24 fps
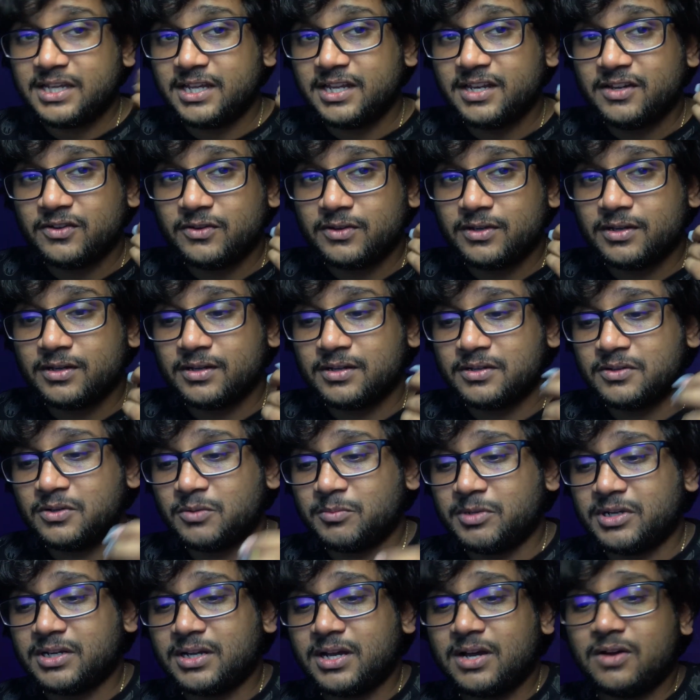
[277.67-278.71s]
in your ear, no
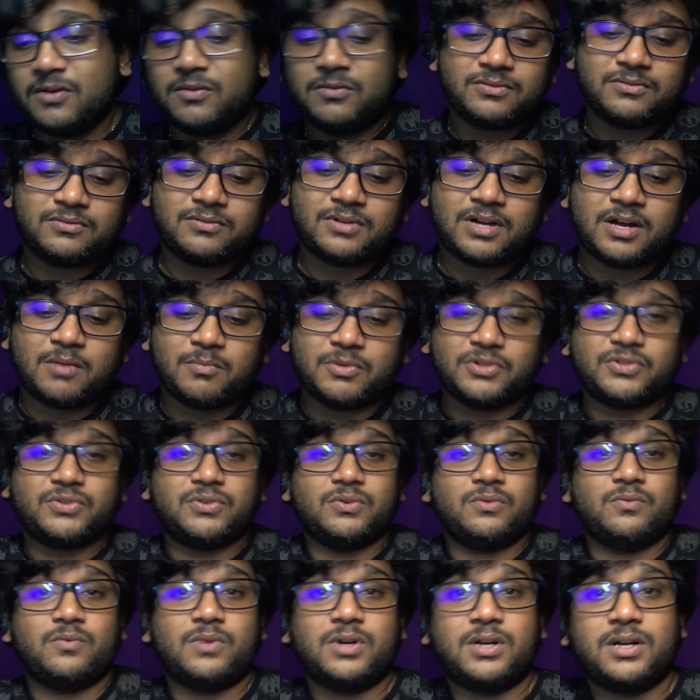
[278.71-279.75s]
matter how much
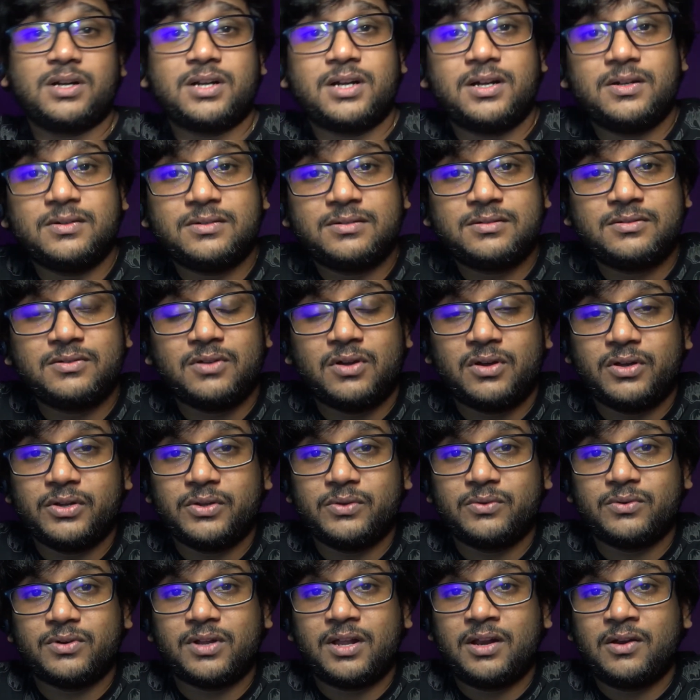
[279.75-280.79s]
you walk out or you
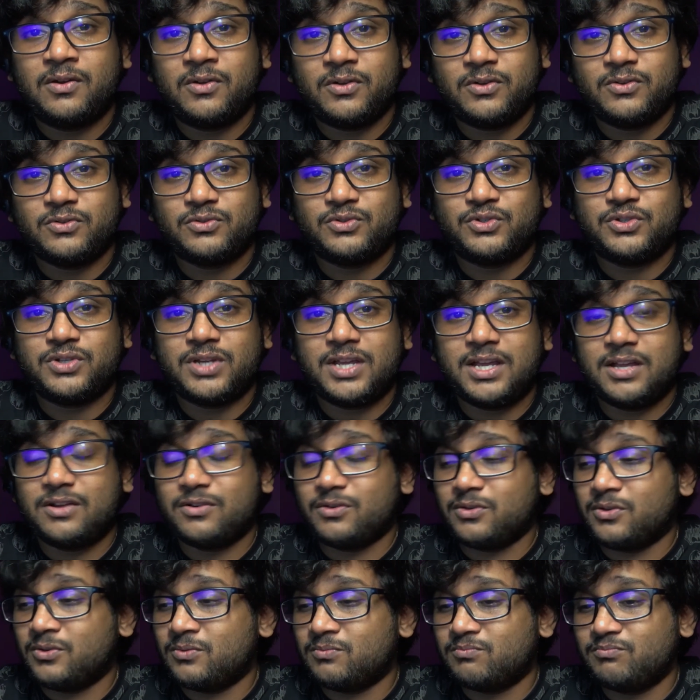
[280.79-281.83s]
run or you shake
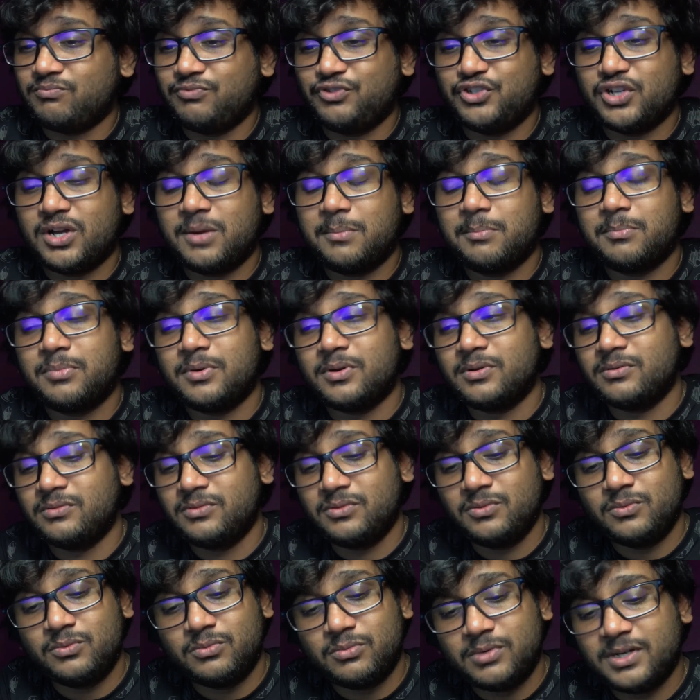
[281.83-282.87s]
or you jump or
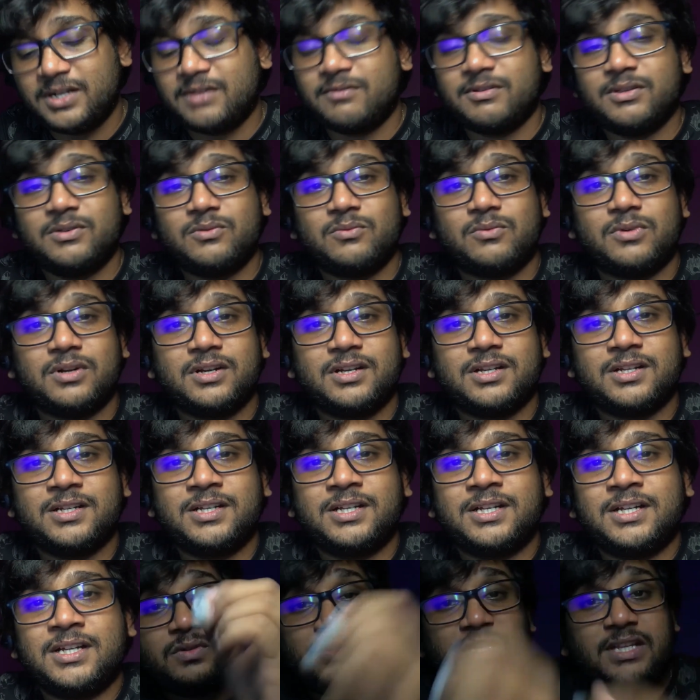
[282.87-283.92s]
do whatever you want.
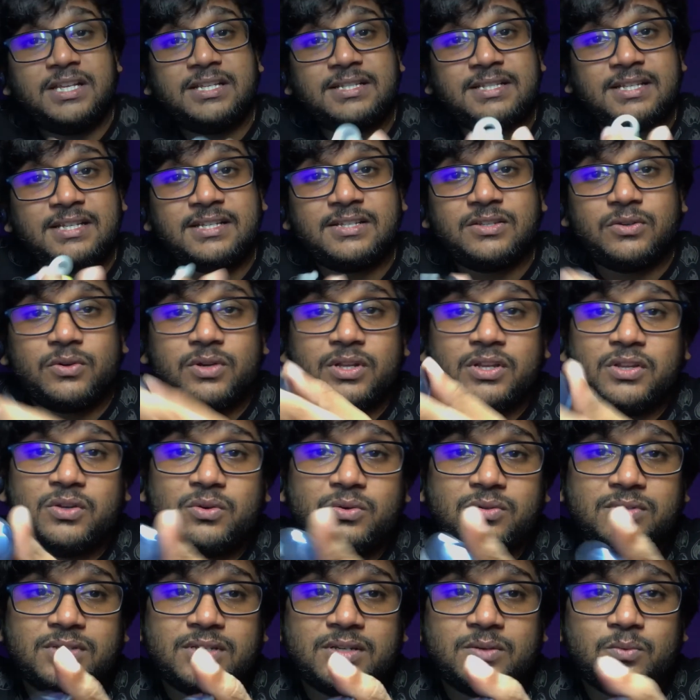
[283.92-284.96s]
These things you can
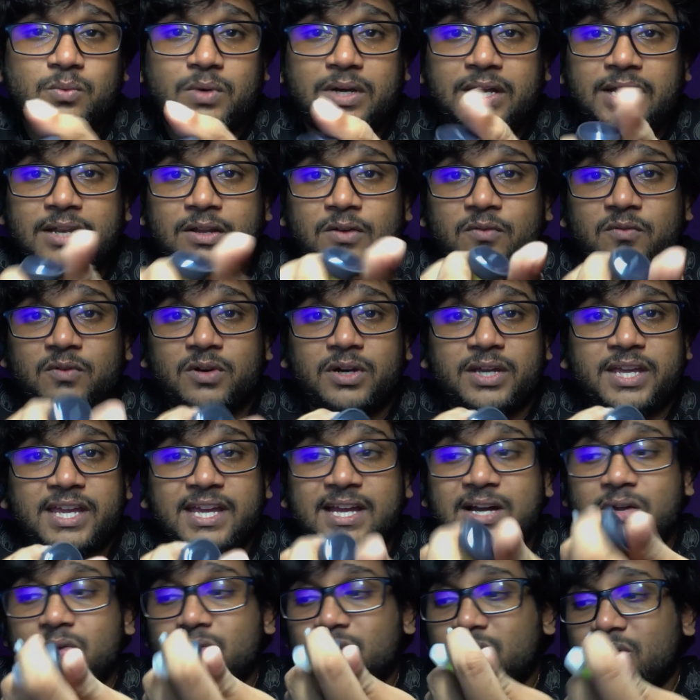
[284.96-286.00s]
use it while you're working
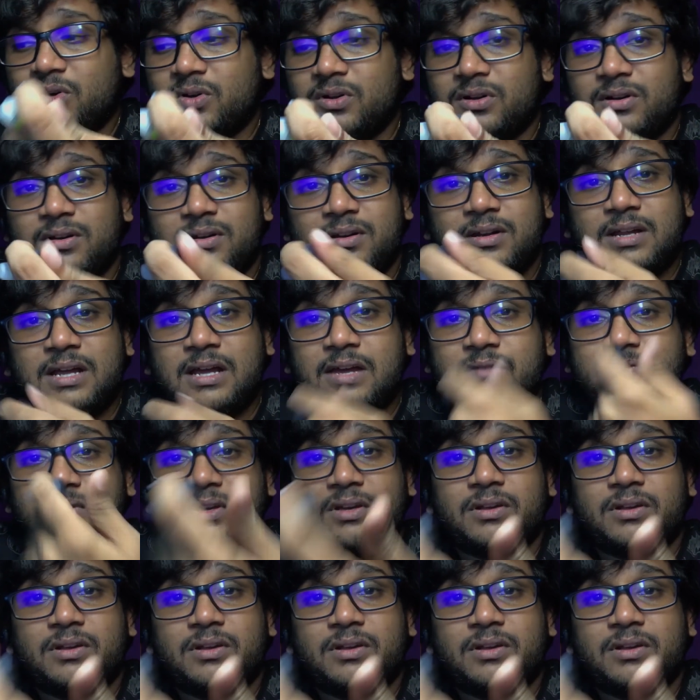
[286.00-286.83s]
out or having a